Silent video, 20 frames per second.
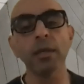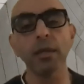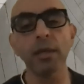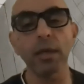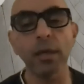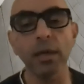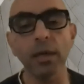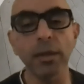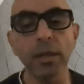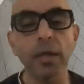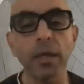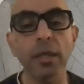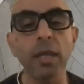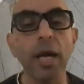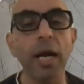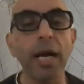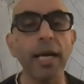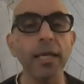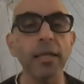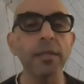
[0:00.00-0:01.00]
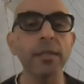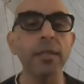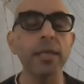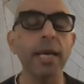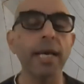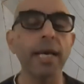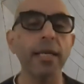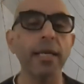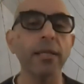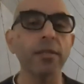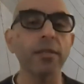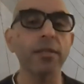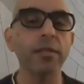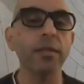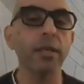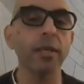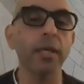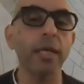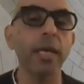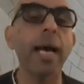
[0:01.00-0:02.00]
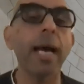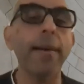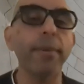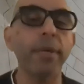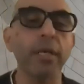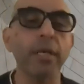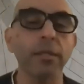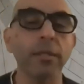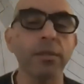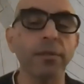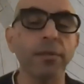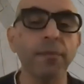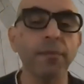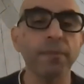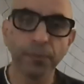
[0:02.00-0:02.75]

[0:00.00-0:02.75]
uh, the clients and its uh, inhabitants.